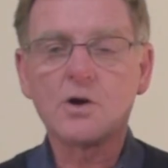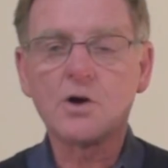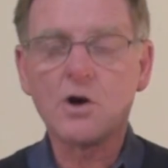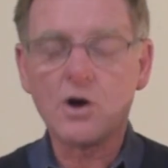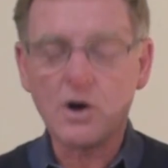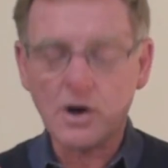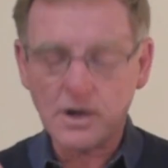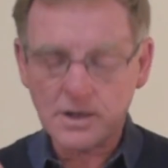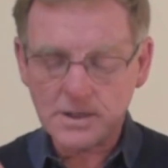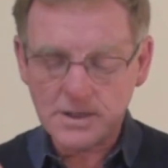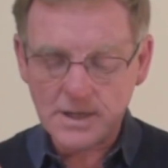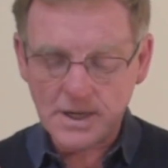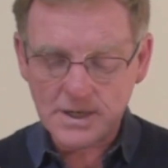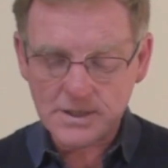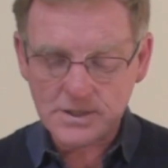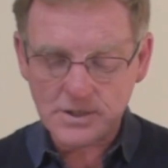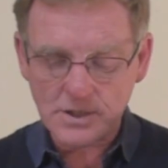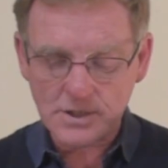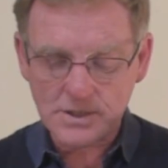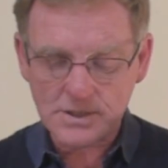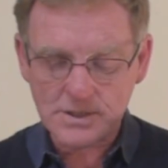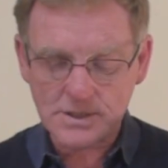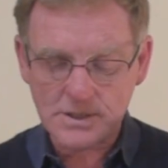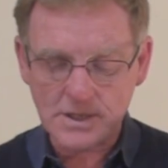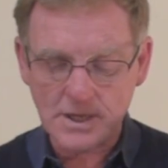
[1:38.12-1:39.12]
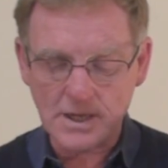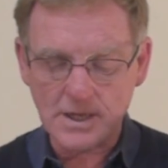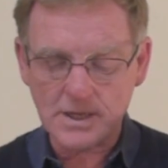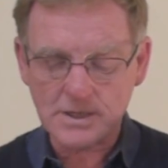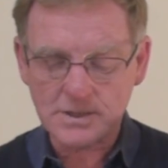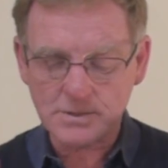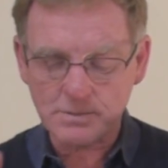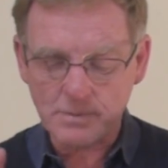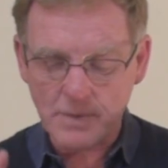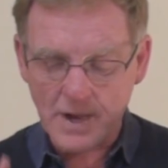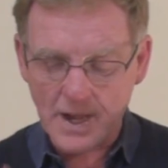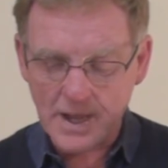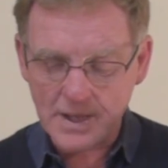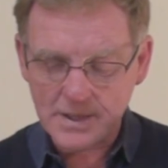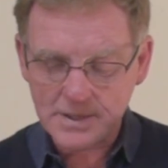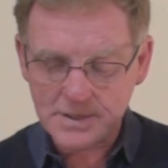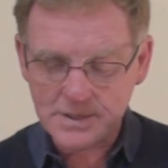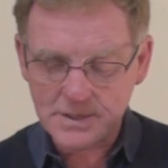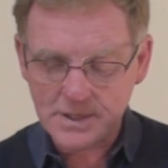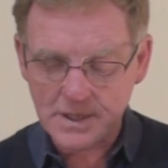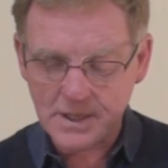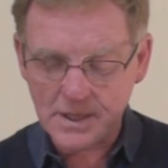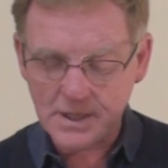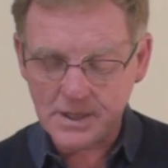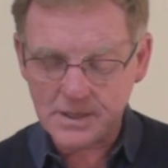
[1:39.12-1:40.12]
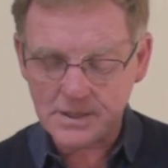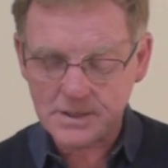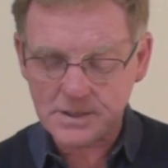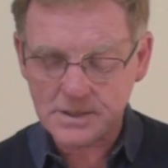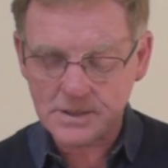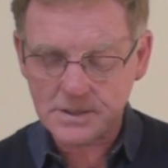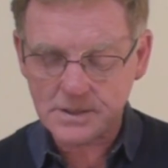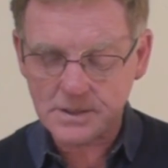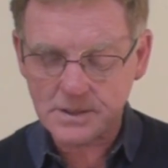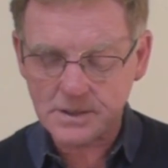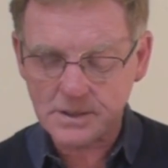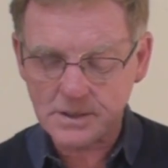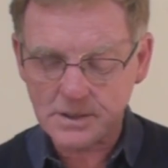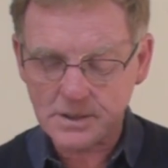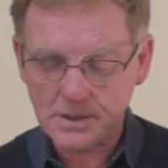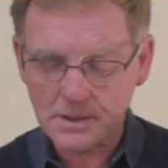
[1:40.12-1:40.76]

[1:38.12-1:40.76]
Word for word: God does not see as man sees.